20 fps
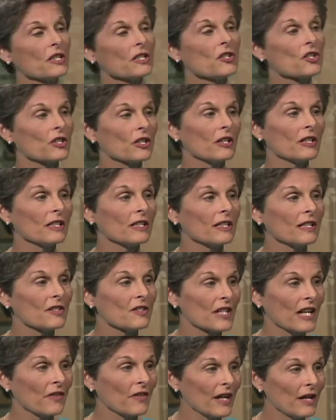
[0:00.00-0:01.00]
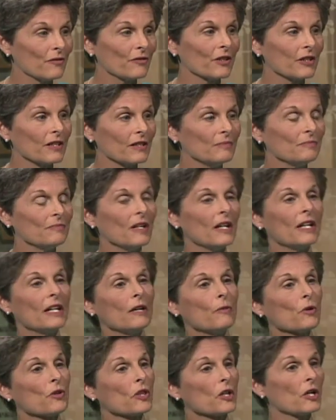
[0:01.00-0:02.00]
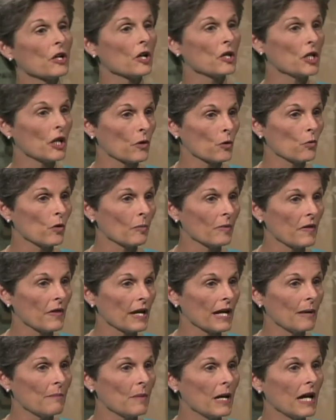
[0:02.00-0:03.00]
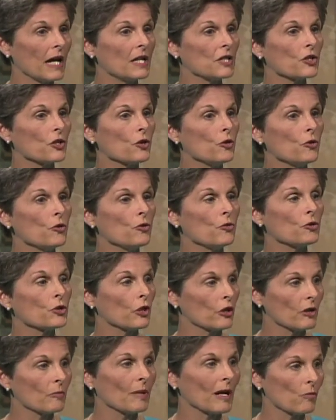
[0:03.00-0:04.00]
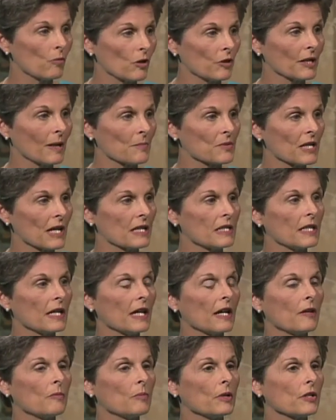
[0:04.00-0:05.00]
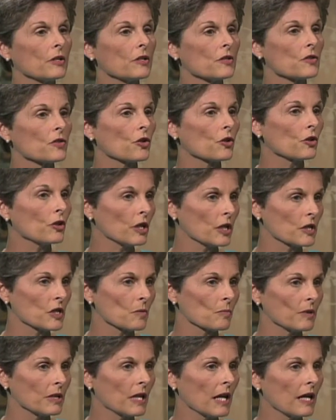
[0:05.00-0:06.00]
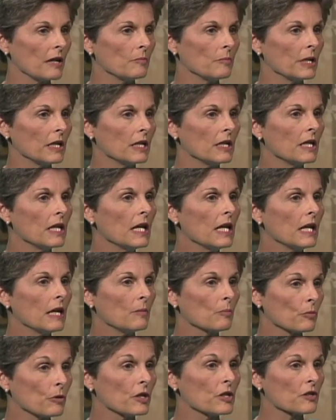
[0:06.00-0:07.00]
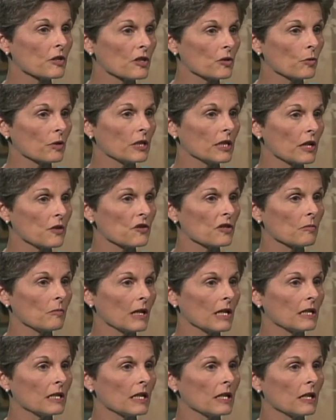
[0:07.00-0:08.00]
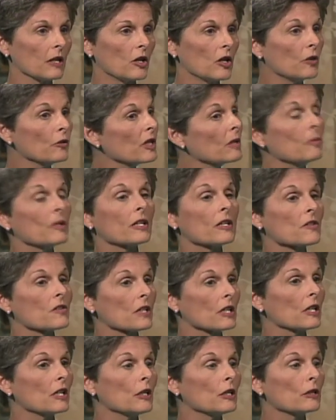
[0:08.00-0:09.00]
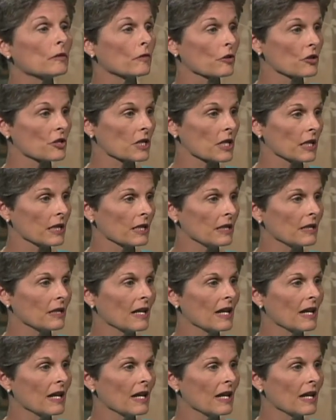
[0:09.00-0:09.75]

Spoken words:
started in South Africa with another woman that I met who turned my world upside down because her husband had been imprisoned with Nelson Mandela only because of the color of her skin.